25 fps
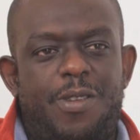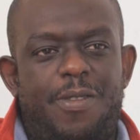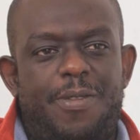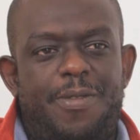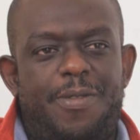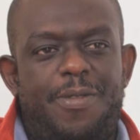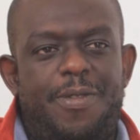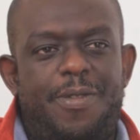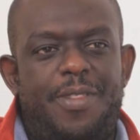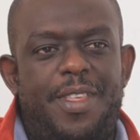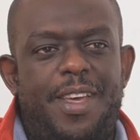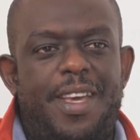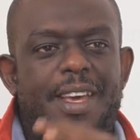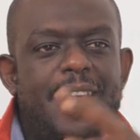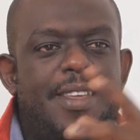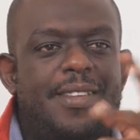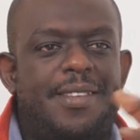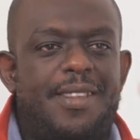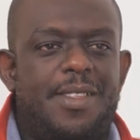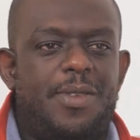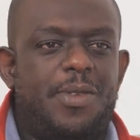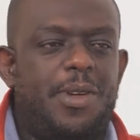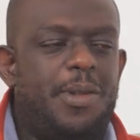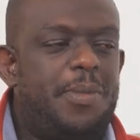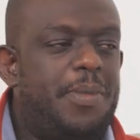off, the
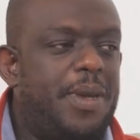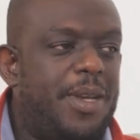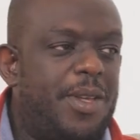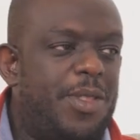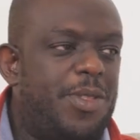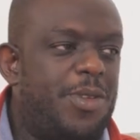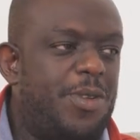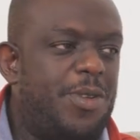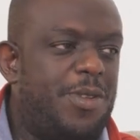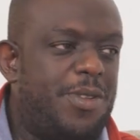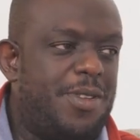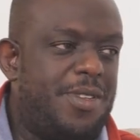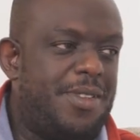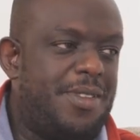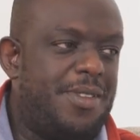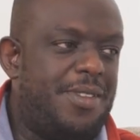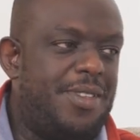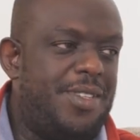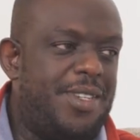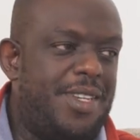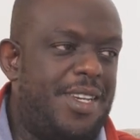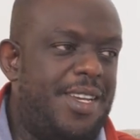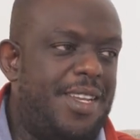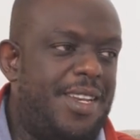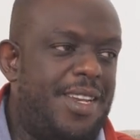guys at the World Bank thought
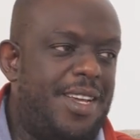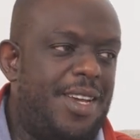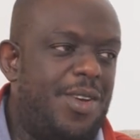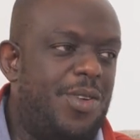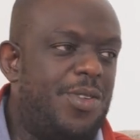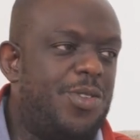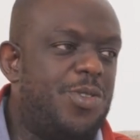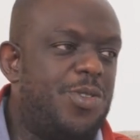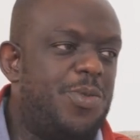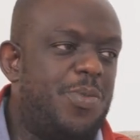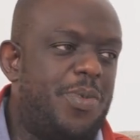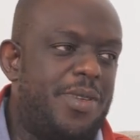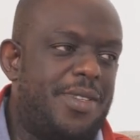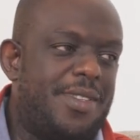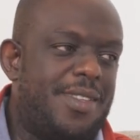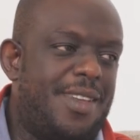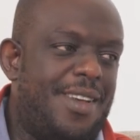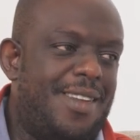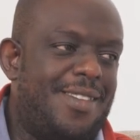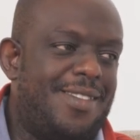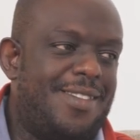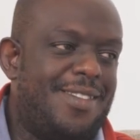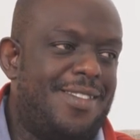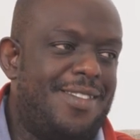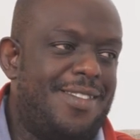Jay and I were
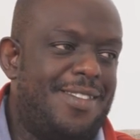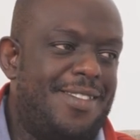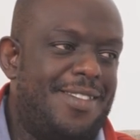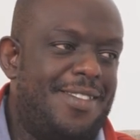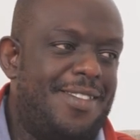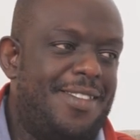superstars.